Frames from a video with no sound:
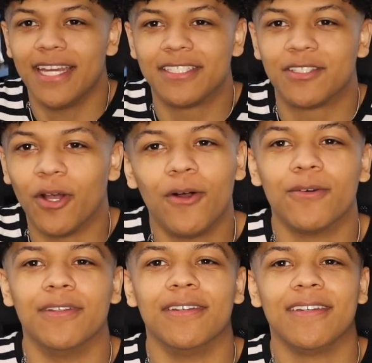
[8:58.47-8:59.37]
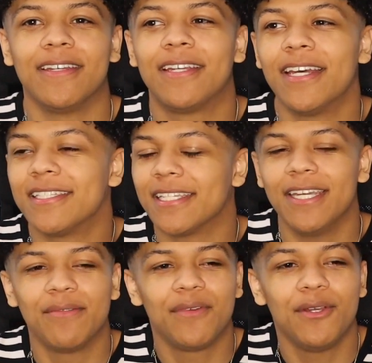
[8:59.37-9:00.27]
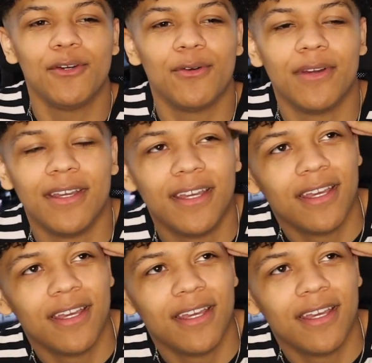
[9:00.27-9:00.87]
That's gold. Because if you're